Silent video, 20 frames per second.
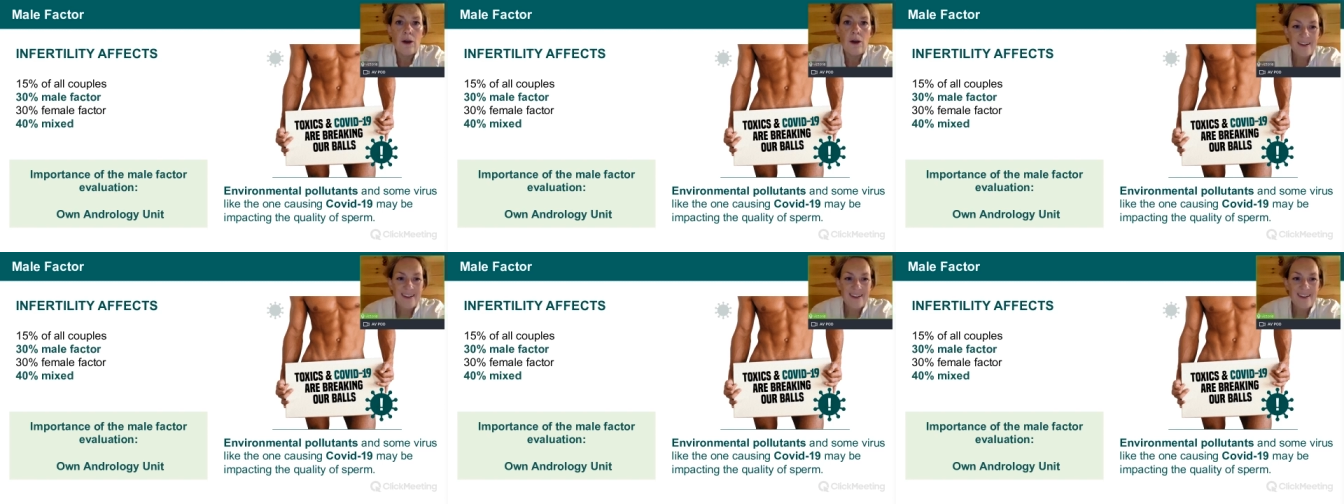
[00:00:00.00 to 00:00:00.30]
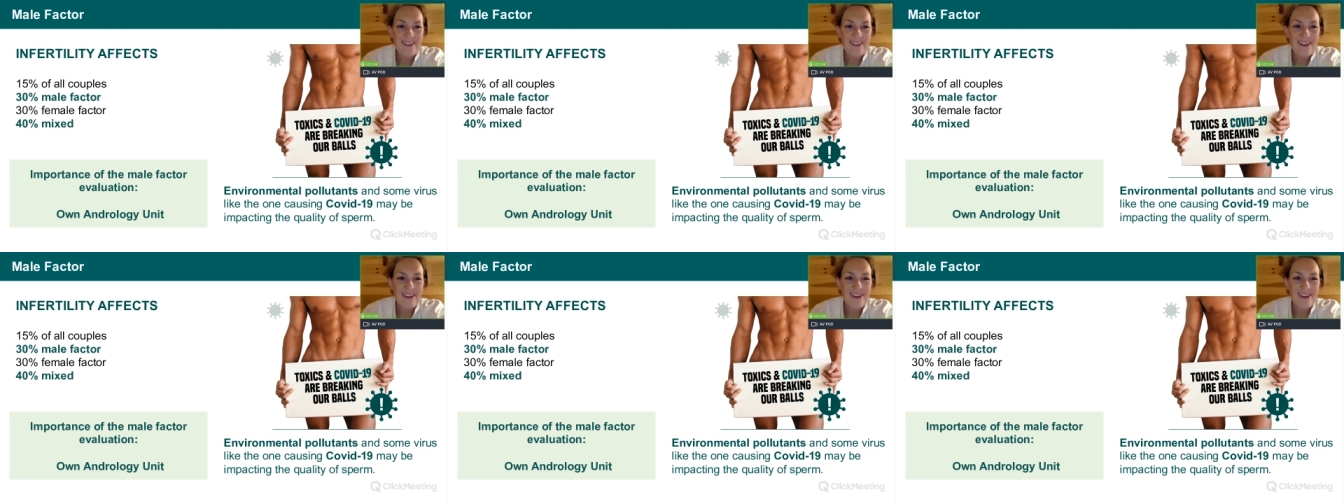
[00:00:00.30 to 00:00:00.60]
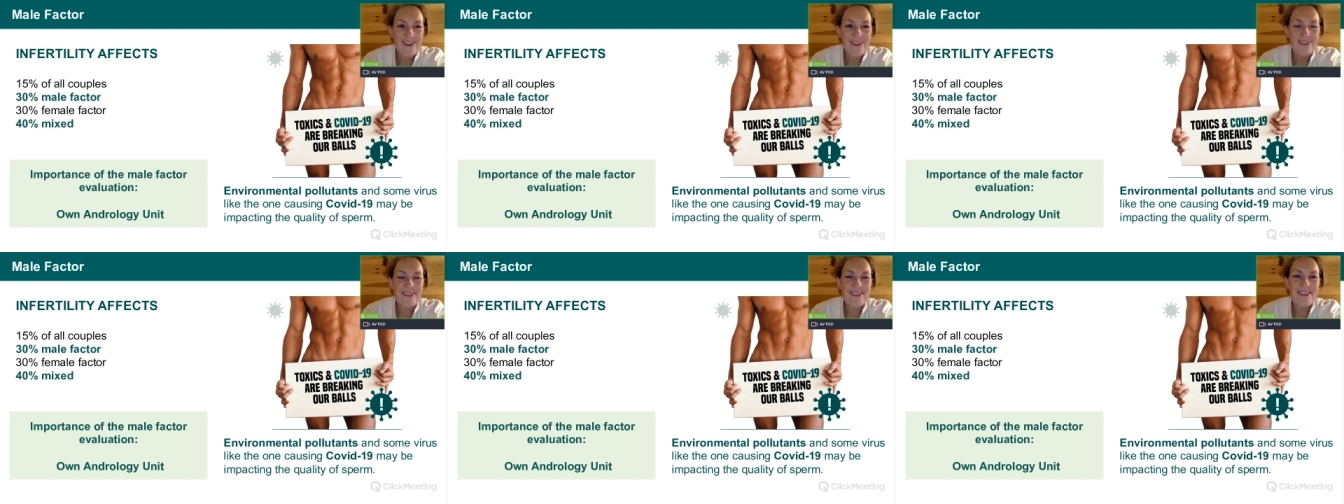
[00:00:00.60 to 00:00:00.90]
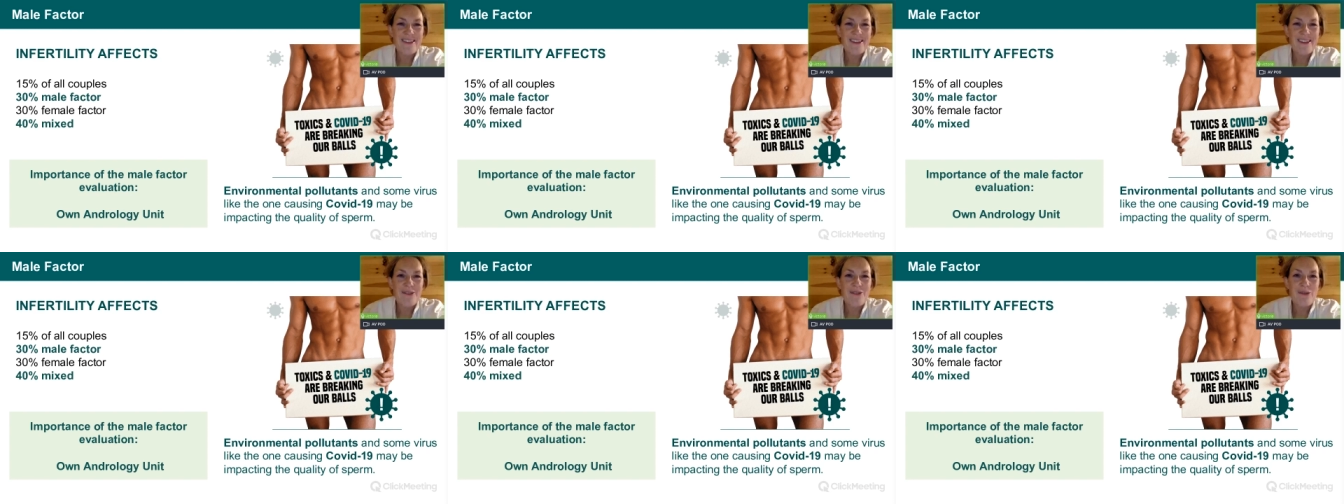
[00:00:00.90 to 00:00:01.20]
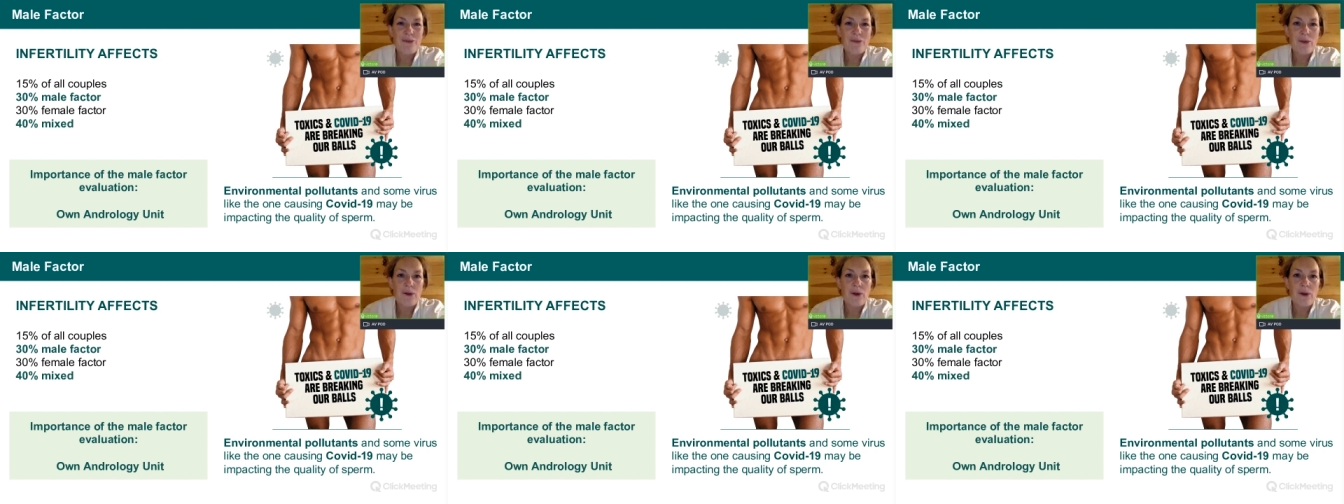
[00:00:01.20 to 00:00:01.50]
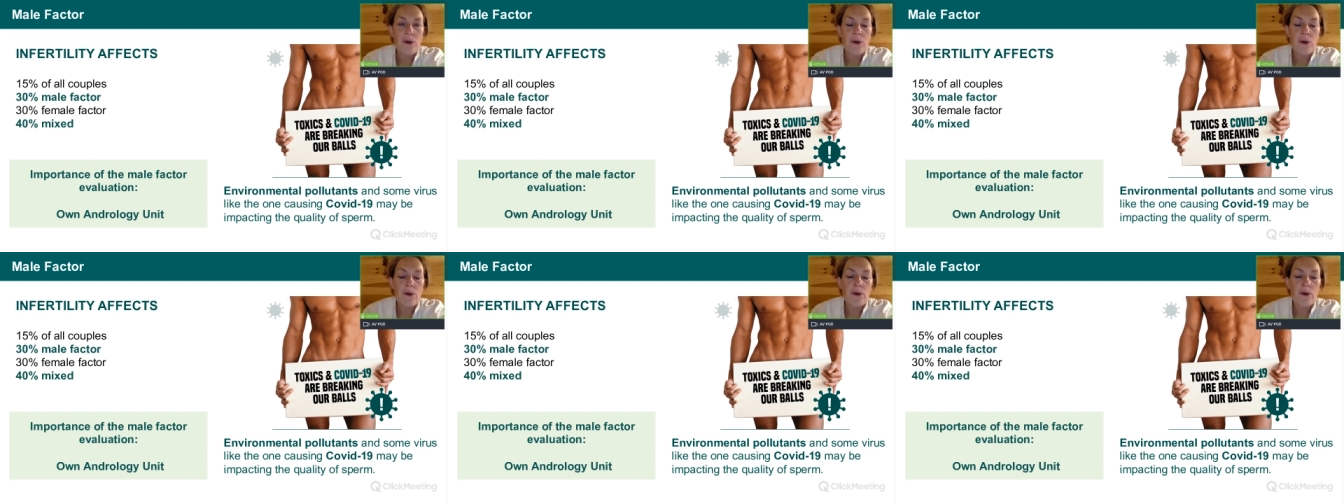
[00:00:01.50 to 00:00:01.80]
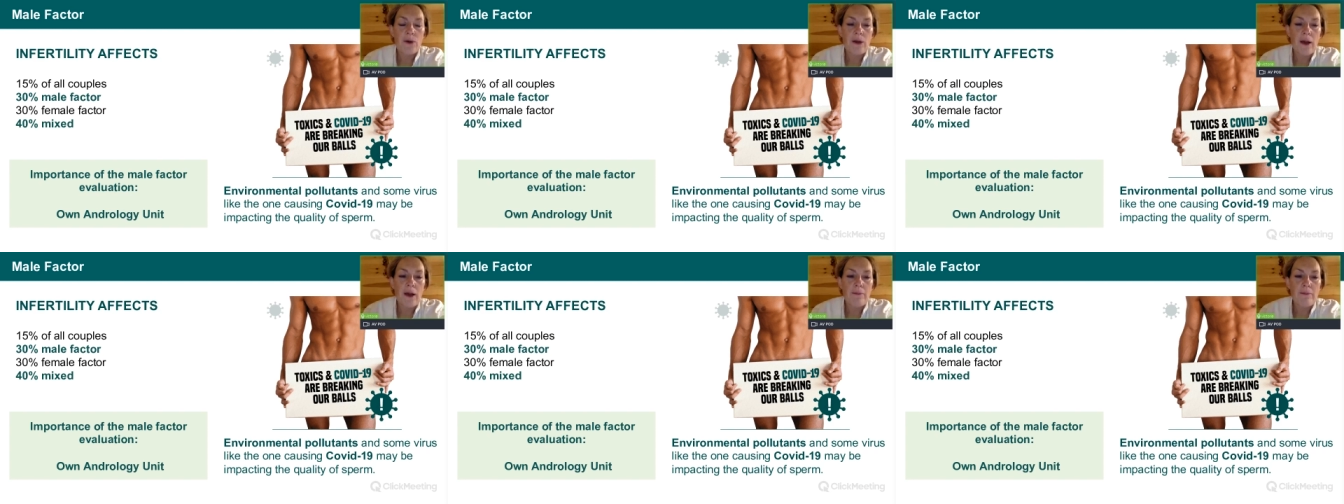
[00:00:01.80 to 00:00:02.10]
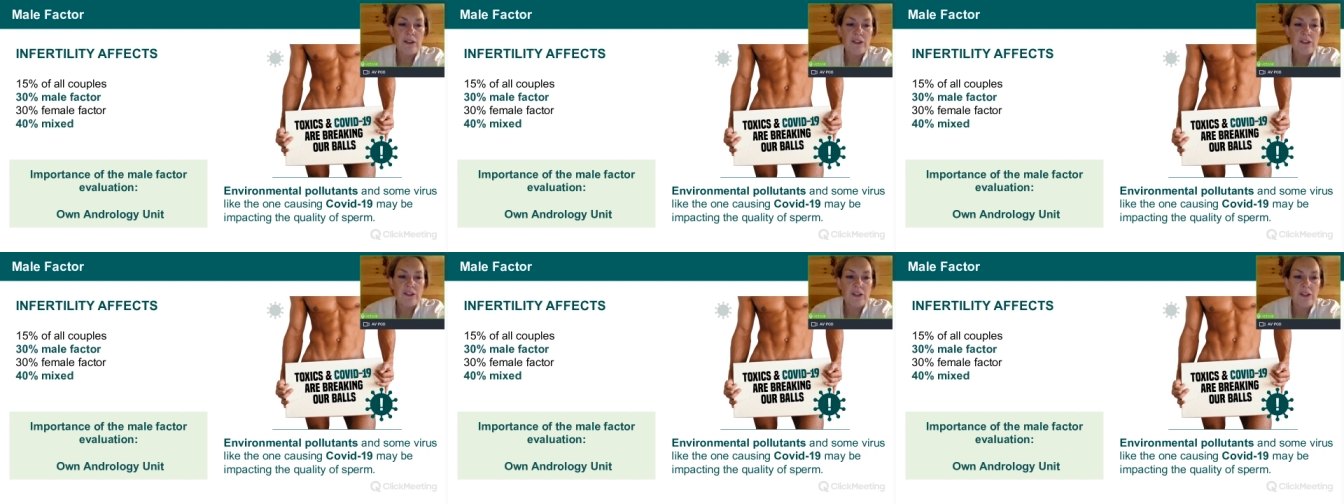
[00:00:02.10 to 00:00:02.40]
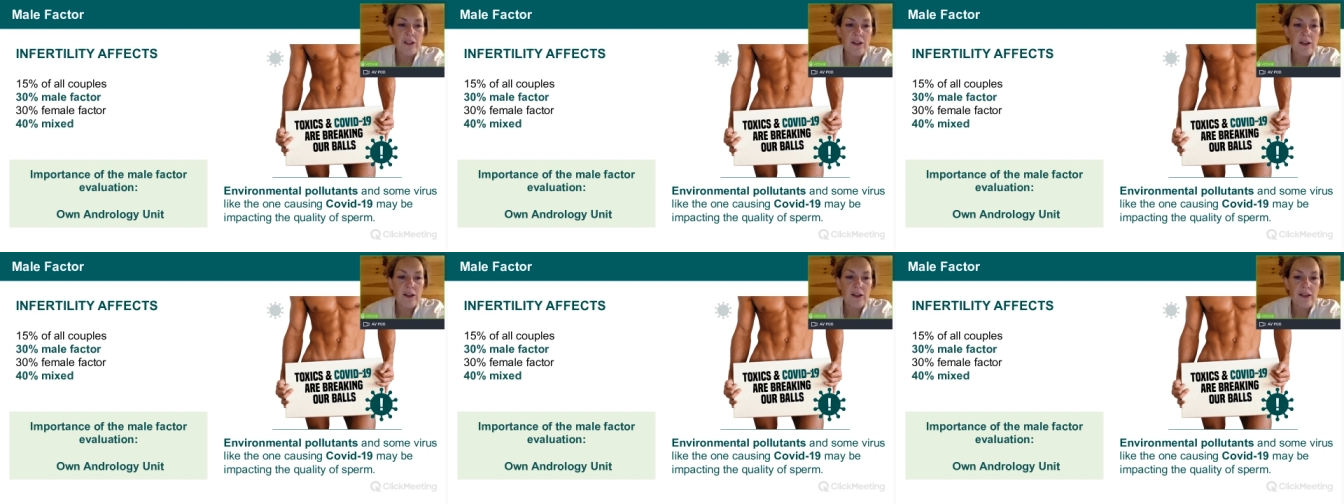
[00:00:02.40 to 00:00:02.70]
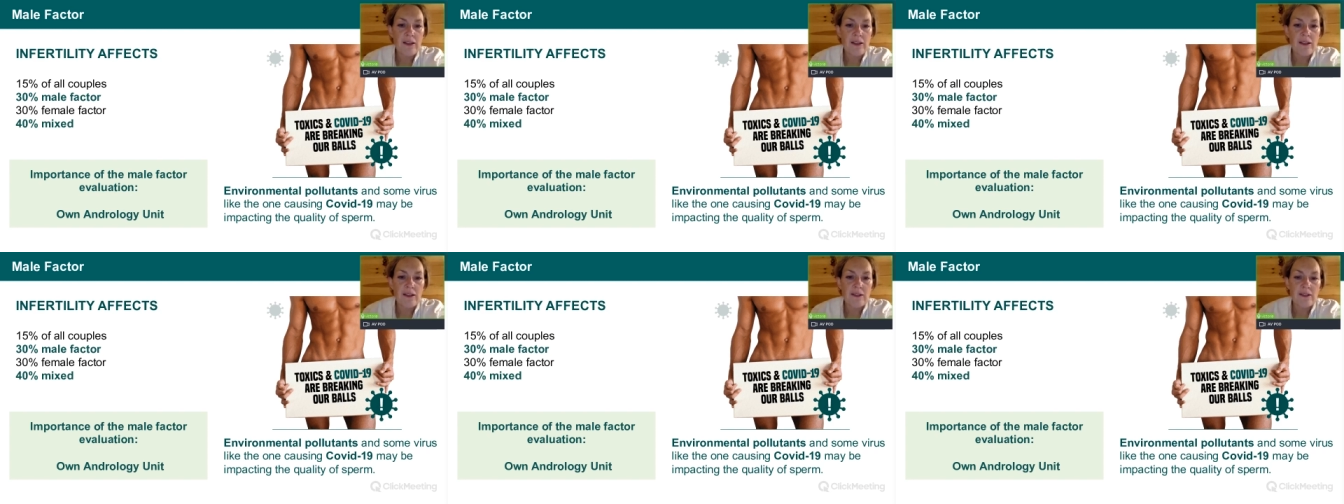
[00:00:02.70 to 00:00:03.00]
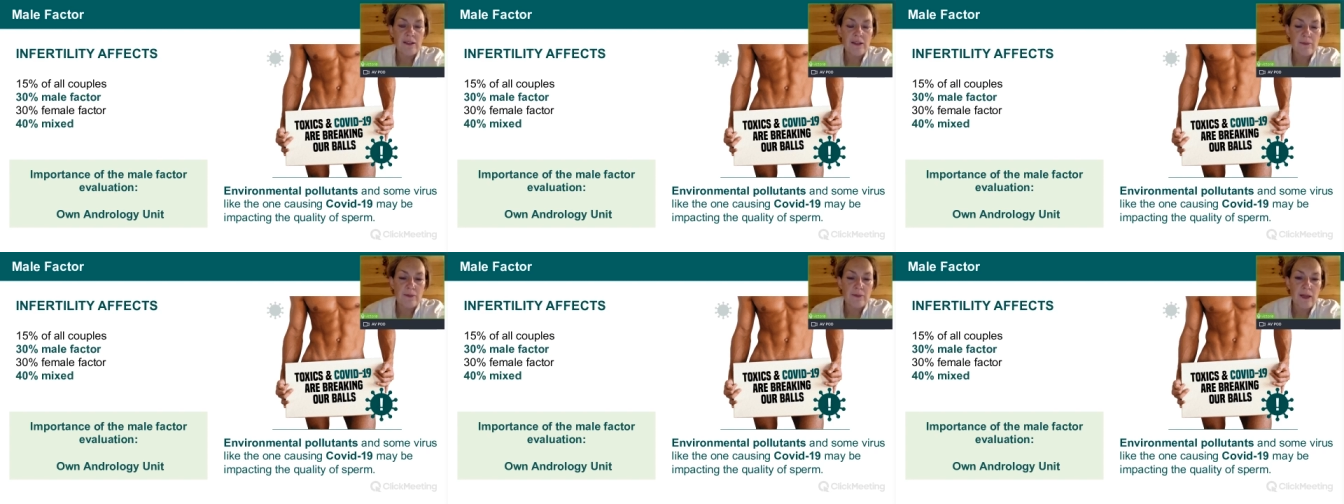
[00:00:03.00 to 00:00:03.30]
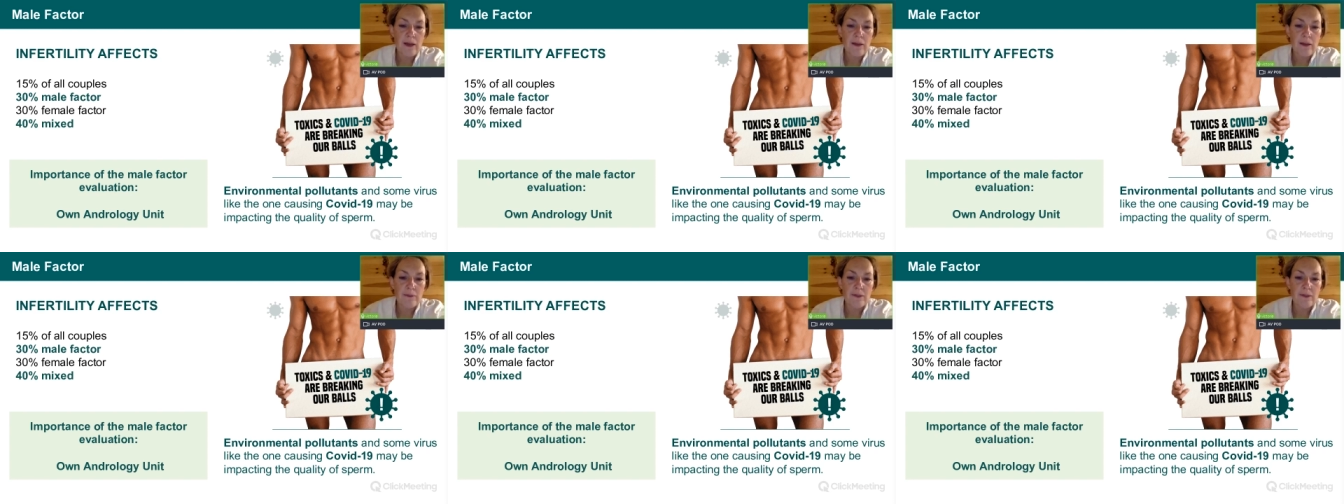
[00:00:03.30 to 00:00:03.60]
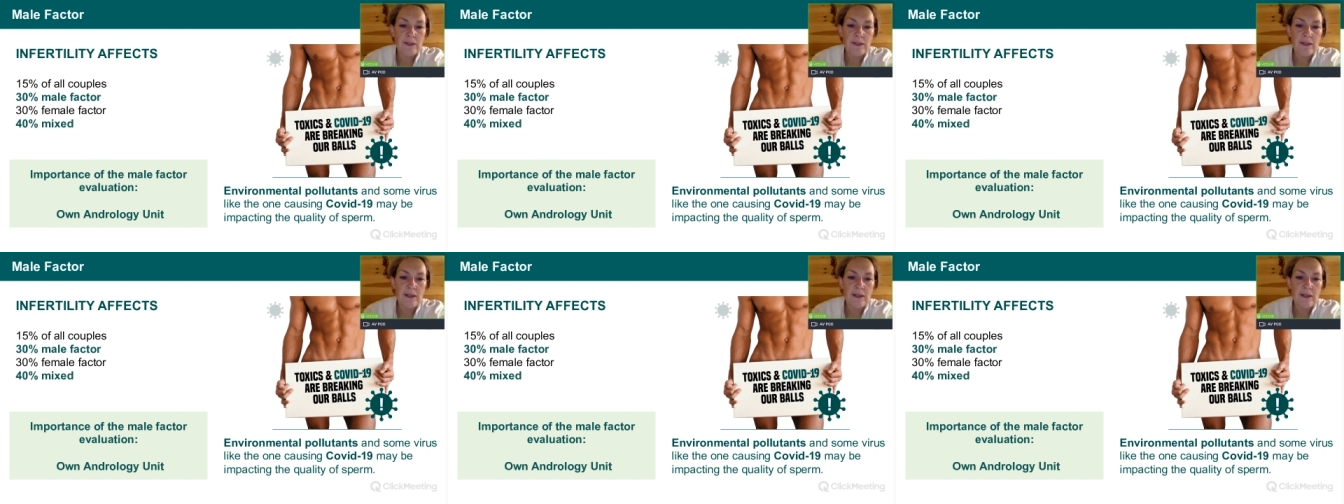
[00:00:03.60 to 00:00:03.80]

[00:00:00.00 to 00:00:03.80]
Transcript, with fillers: Uh, here we go. So I mentioned earlier that sometimes,